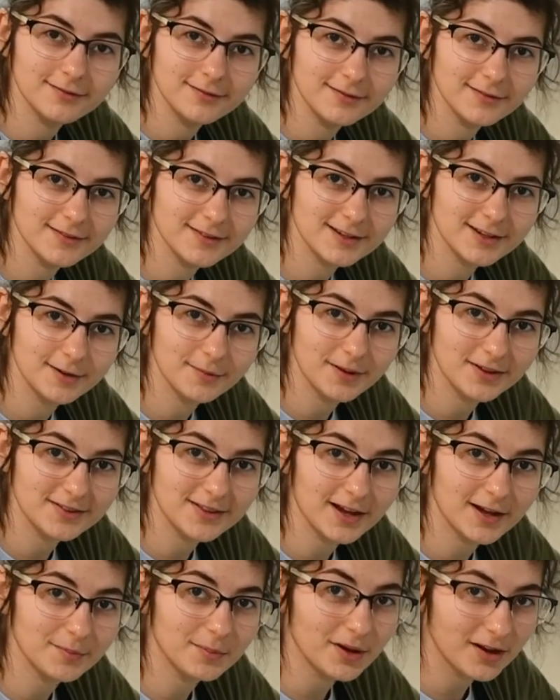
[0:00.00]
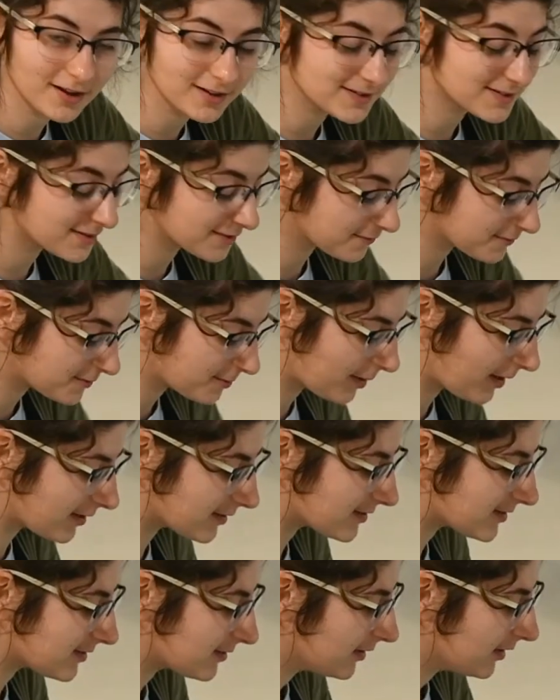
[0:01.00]
It's going to make that positive
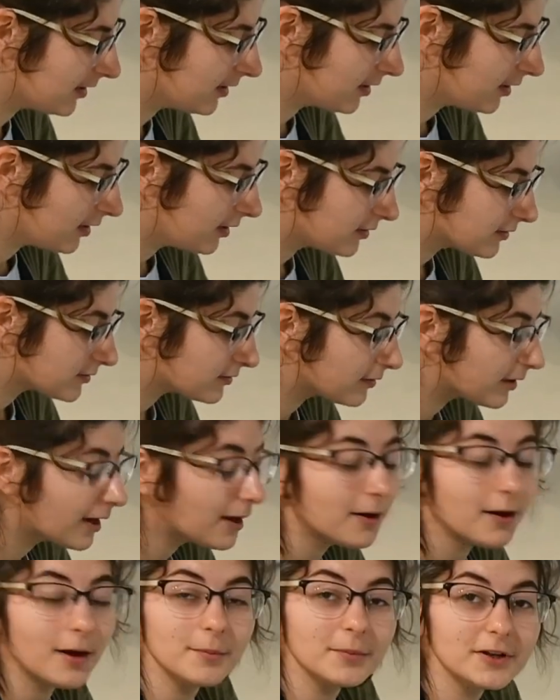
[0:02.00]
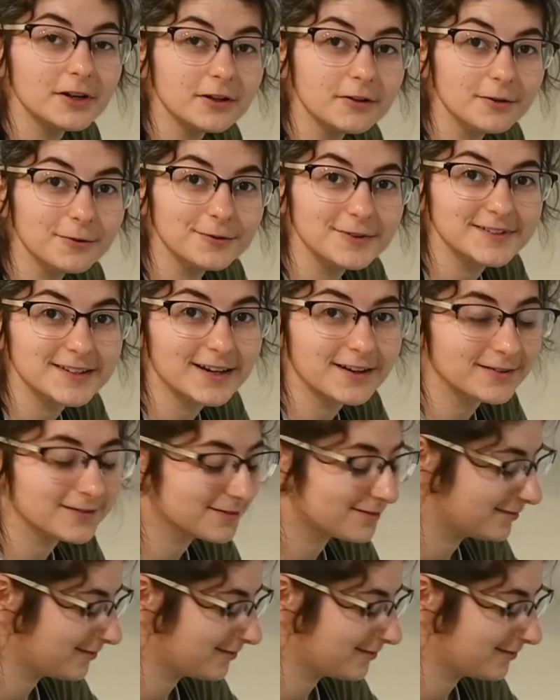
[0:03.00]
space. So now I'm going to glue it down.